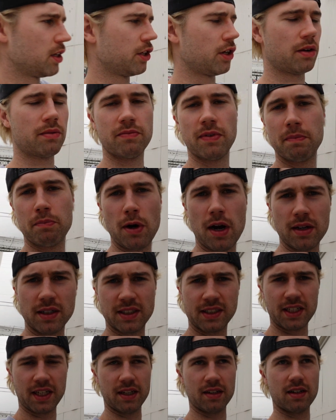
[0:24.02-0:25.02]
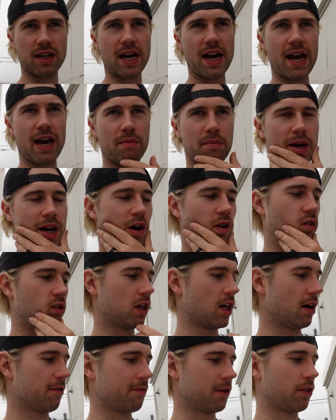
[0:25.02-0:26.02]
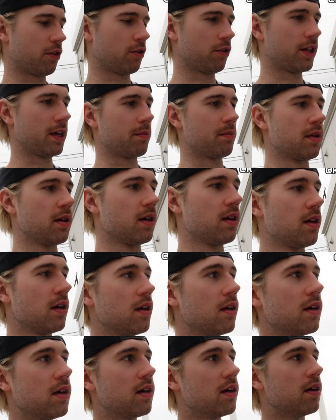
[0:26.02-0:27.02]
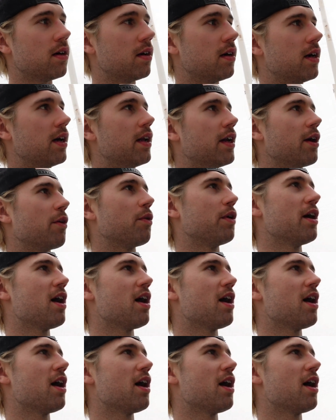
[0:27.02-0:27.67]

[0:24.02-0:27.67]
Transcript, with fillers: You've probably seen I had my own coffee through them. And here we